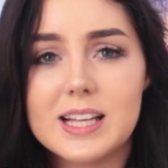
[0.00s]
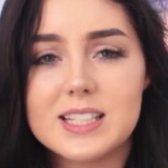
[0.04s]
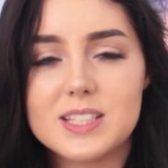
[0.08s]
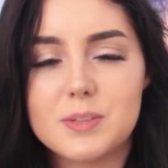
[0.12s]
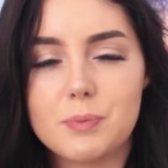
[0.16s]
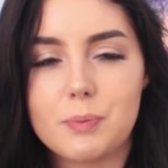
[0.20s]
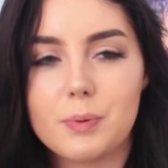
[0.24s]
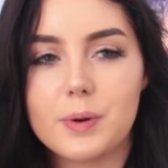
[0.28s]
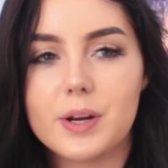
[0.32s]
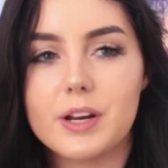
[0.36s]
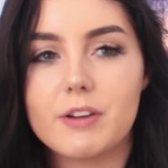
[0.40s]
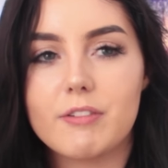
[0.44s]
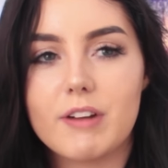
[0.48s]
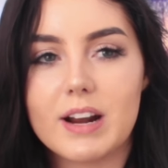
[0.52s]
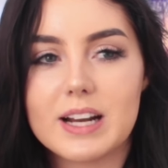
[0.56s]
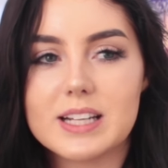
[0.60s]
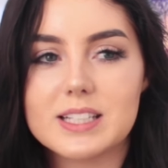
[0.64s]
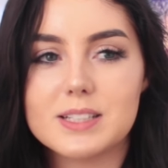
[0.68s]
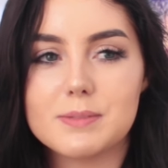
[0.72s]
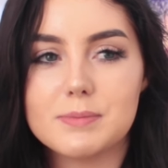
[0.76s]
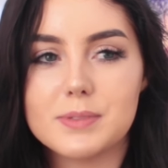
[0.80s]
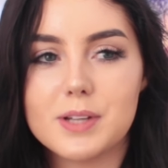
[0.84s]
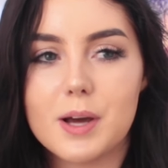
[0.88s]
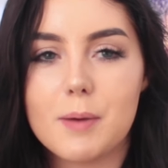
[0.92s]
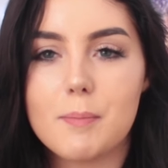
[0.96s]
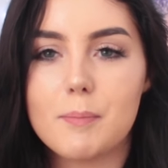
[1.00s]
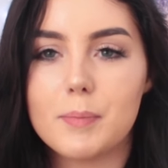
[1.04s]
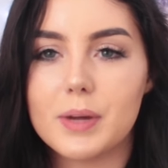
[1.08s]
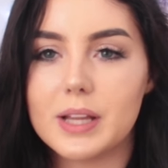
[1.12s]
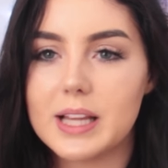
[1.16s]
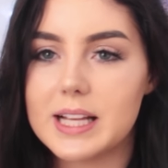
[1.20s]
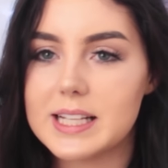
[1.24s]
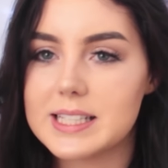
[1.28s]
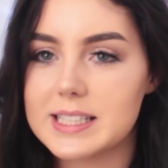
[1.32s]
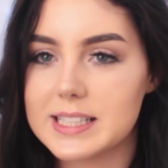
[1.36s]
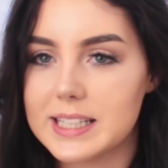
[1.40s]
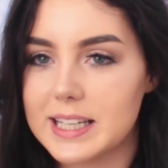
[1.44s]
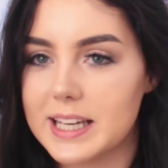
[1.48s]
it's a pretty random number.
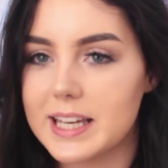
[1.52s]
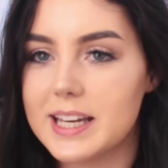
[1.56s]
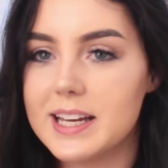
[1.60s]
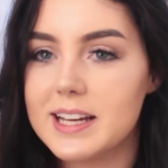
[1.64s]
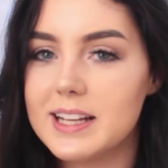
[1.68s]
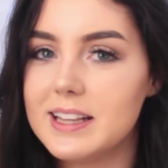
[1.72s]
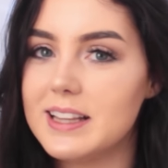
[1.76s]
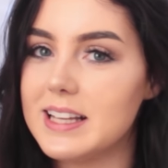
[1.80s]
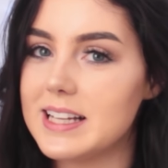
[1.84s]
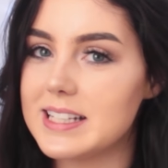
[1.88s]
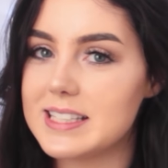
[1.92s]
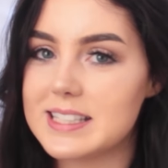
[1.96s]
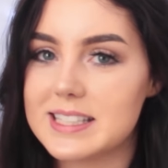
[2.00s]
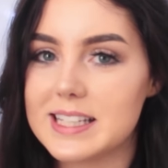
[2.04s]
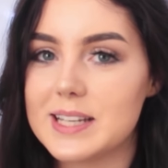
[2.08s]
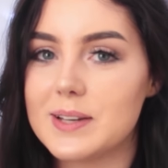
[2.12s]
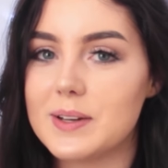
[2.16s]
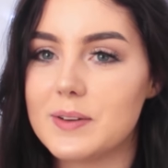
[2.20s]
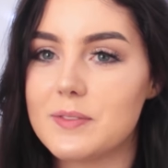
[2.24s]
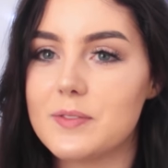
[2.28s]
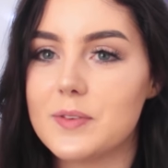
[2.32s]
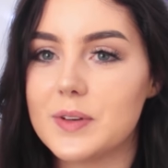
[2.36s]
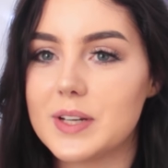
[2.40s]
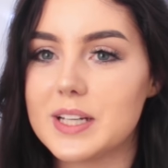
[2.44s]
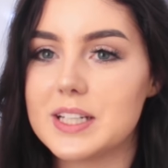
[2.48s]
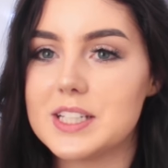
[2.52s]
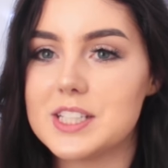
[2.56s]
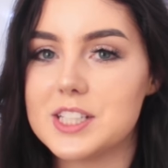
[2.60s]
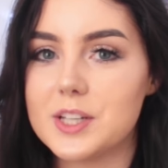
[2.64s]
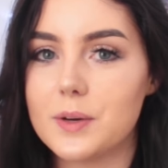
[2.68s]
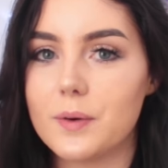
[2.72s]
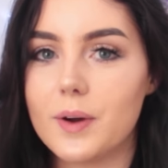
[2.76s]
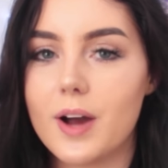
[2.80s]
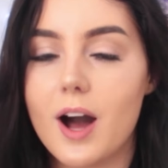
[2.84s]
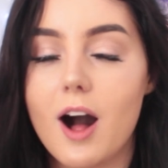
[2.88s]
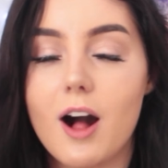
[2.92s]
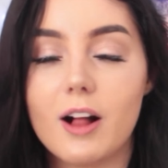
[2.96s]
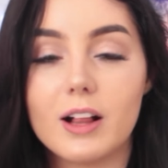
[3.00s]
Let's see. Let's see if we can do
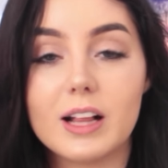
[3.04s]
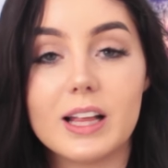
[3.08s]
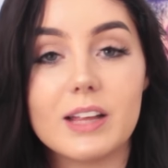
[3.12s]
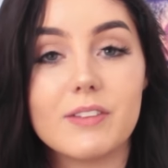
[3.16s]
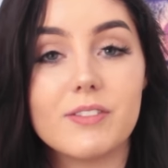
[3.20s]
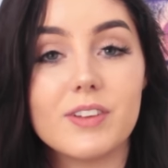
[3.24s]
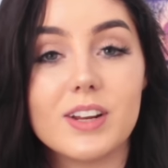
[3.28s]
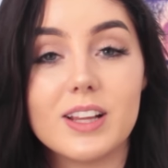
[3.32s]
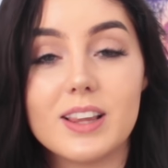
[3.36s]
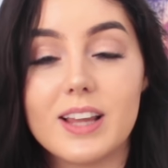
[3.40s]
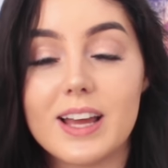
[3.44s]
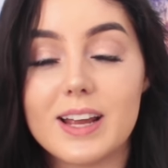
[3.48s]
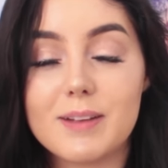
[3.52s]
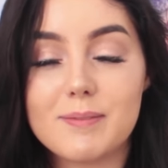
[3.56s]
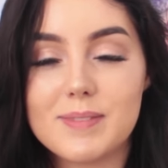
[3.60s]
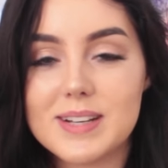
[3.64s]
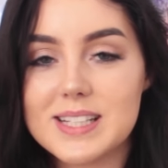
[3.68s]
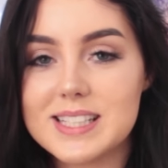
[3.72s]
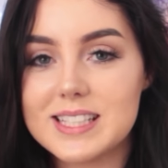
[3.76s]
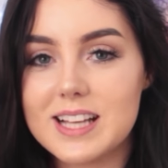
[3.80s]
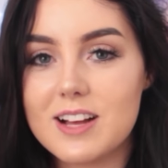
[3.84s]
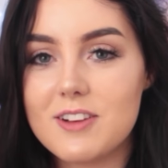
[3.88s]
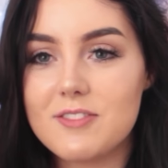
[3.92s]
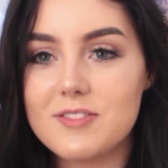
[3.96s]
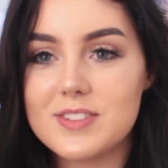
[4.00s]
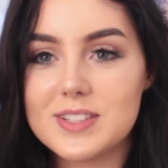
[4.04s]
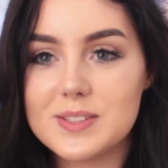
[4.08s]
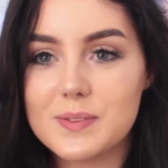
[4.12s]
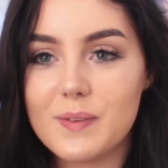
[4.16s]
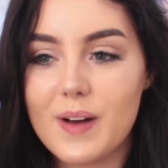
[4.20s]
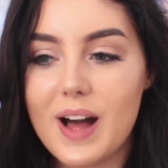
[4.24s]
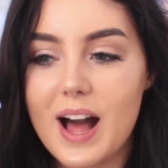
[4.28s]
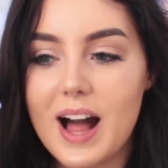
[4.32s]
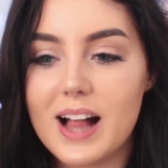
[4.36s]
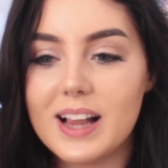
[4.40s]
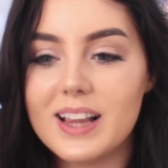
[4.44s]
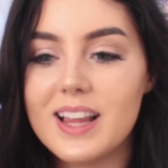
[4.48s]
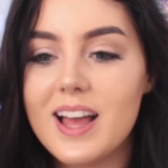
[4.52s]
it. I'll give it a like myself as
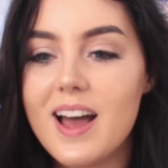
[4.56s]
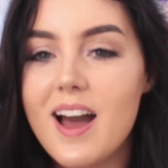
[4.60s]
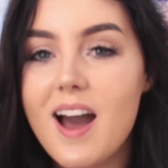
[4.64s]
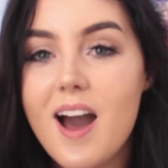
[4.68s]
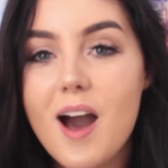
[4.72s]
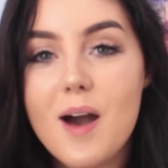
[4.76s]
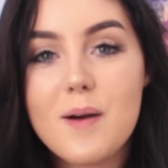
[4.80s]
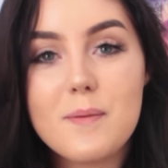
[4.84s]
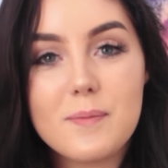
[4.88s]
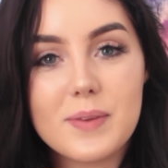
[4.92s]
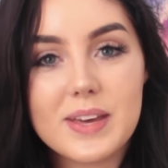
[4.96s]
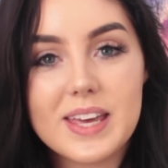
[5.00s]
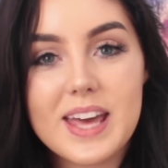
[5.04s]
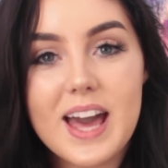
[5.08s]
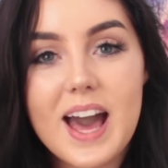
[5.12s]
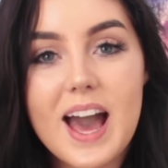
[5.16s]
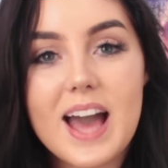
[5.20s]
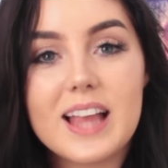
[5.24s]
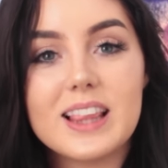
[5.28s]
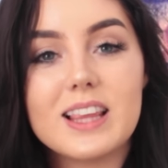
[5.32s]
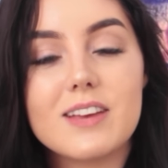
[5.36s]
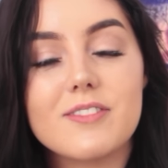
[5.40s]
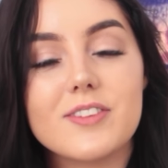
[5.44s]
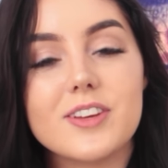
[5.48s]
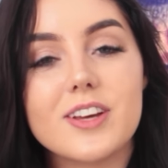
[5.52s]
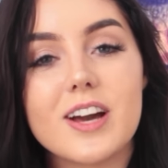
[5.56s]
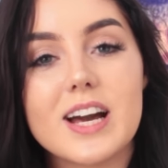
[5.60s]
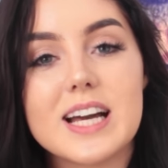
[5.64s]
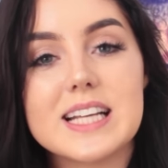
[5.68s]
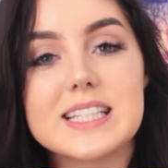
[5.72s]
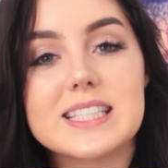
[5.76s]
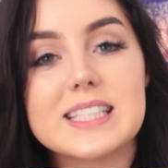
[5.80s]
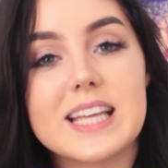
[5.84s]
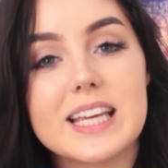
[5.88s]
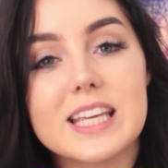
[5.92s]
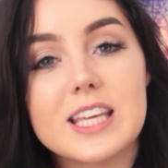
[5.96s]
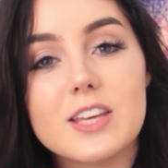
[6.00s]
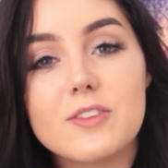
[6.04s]
well. But yeah, I love you
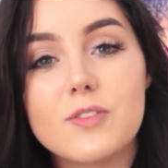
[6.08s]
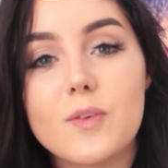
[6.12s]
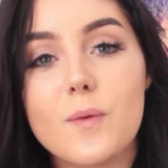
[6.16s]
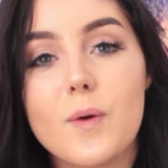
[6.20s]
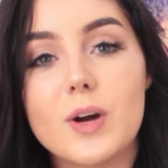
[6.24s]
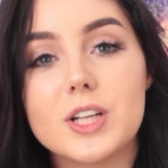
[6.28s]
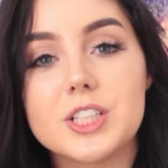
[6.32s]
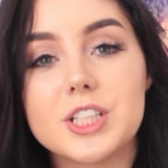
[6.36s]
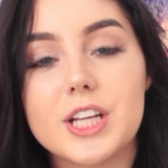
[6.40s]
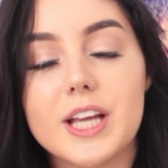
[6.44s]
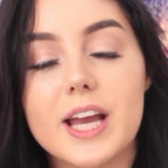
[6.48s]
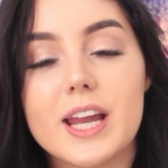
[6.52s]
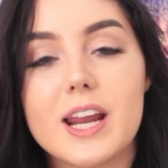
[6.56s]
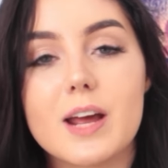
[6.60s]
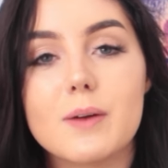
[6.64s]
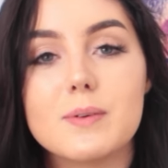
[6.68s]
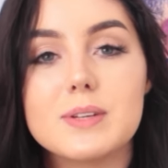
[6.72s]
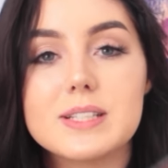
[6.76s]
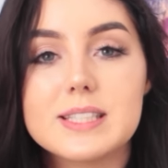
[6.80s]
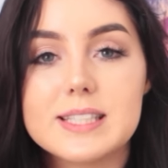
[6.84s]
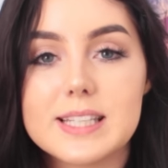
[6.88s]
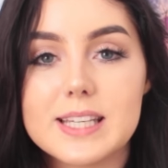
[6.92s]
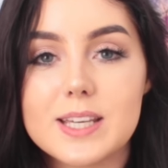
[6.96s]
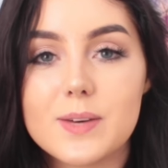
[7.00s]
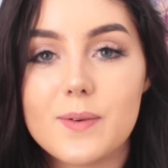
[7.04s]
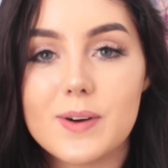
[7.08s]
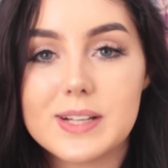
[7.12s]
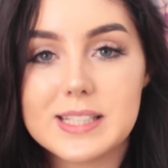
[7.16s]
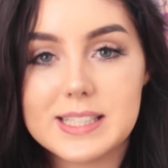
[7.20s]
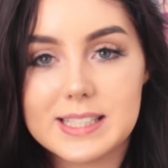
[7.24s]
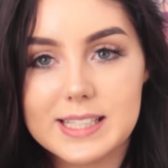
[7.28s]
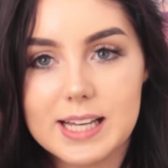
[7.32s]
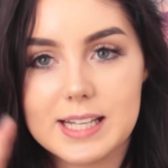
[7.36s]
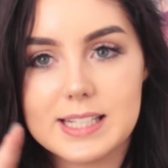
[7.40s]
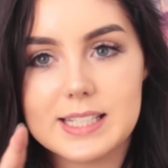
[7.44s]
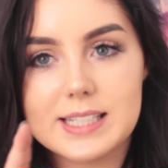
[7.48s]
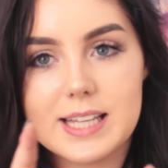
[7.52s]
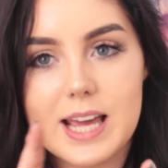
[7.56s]
guys. Thank you for watching, and I will see you on
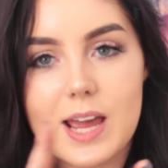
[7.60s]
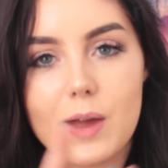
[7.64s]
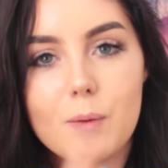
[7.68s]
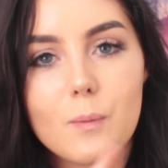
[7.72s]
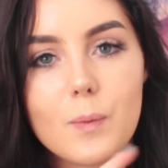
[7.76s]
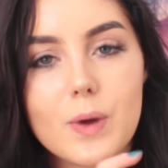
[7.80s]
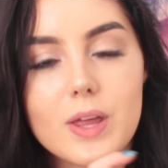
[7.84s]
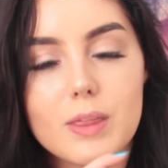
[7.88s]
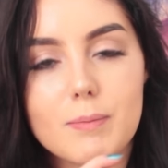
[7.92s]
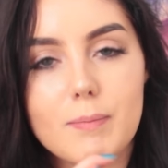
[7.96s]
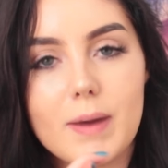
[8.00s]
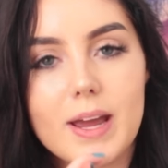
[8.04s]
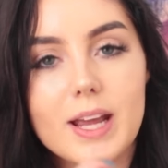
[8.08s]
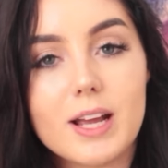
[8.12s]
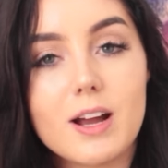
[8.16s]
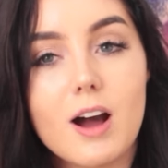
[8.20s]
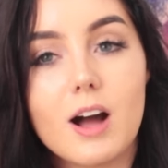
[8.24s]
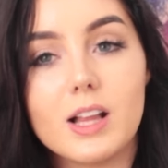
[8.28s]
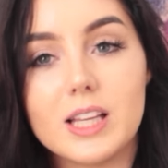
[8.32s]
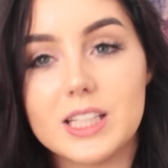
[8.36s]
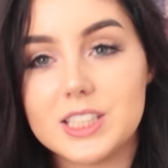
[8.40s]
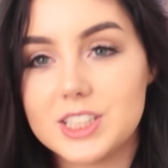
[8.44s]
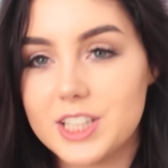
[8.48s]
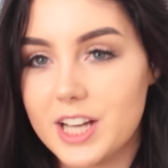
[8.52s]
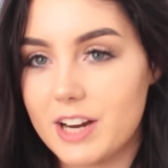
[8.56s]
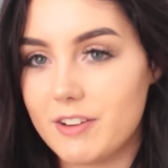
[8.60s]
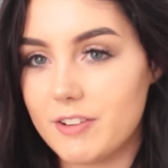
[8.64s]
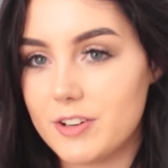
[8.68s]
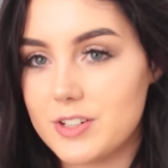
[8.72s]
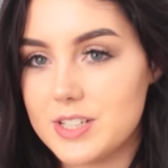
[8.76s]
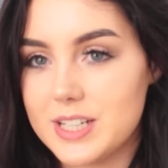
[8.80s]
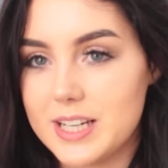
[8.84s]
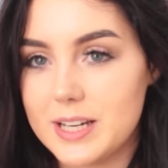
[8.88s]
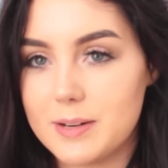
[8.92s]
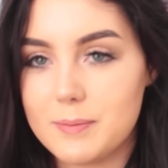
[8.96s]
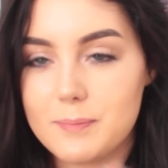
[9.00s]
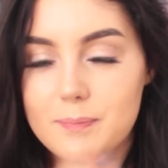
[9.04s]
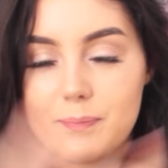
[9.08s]
Saturday with my college night
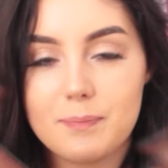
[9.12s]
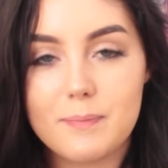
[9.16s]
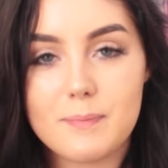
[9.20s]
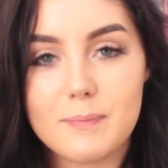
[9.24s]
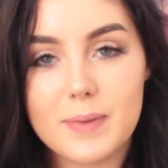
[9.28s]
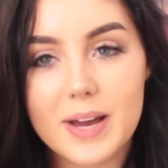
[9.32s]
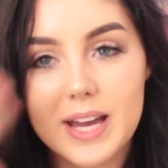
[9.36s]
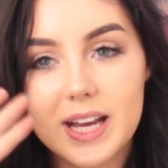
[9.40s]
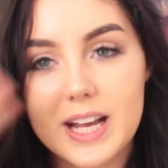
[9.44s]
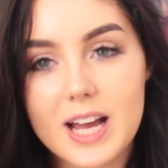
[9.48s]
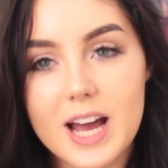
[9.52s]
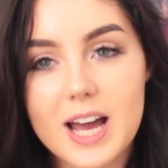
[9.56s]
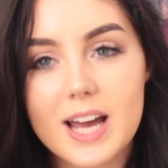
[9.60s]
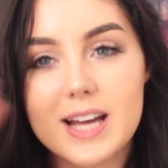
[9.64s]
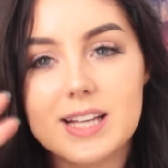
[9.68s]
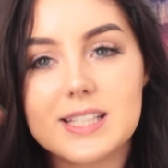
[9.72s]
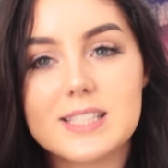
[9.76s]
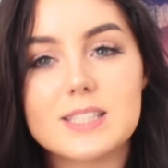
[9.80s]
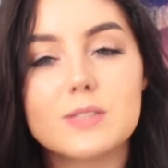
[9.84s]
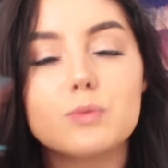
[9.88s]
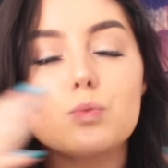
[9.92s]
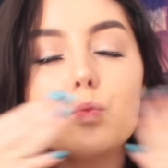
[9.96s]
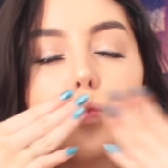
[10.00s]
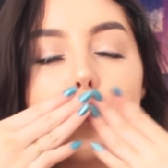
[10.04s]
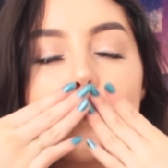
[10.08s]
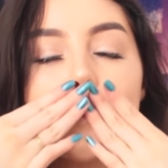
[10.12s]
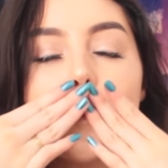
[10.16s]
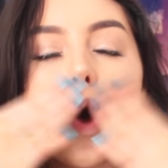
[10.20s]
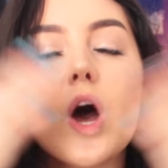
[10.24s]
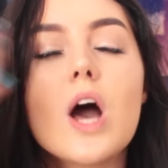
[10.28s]
routine. Bye guys!